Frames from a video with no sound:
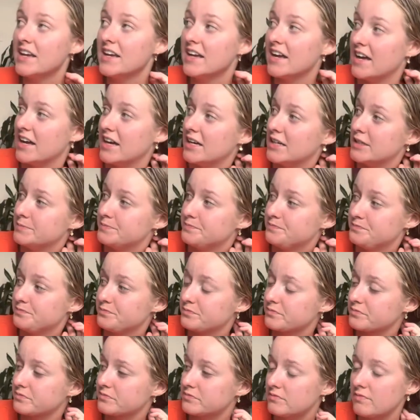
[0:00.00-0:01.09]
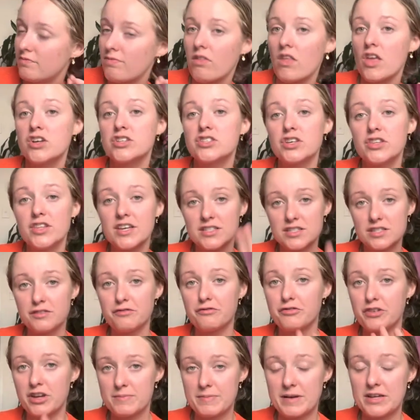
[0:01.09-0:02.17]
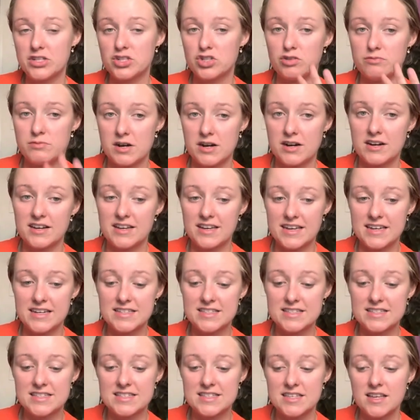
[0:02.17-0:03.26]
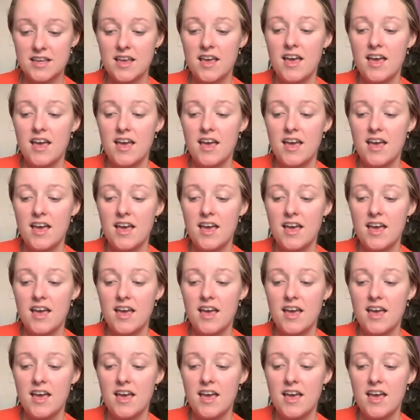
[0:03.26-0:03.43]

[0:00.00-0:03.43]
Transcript: So that's the Fremantle markets,